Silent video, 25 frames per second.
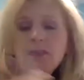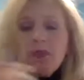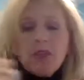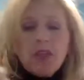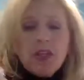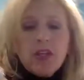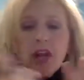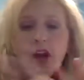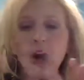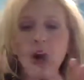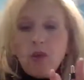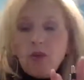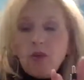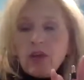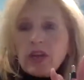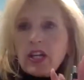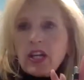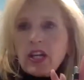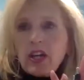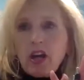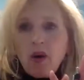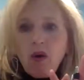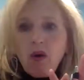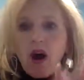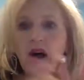We
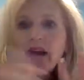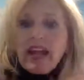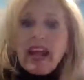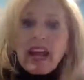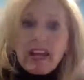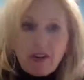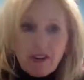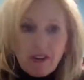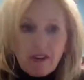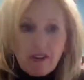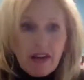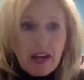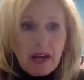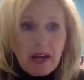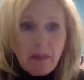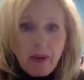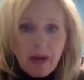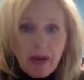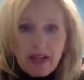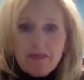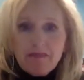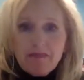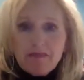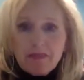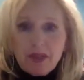could go on, and your
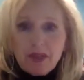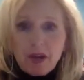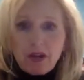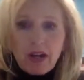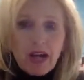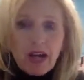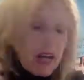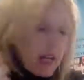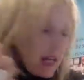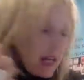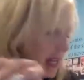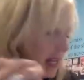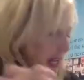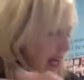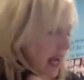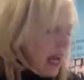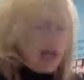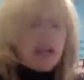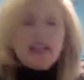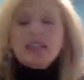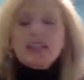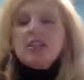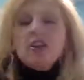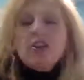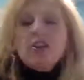family. Okay.
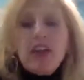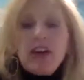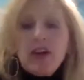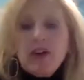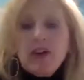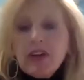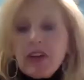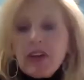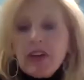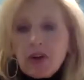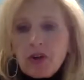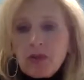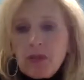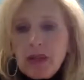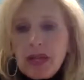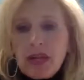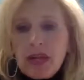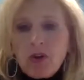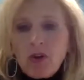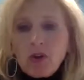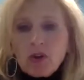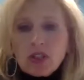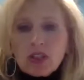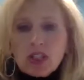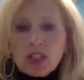And so they don't
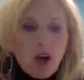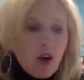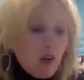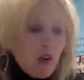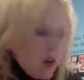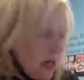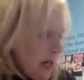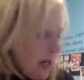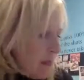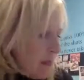intermingle. So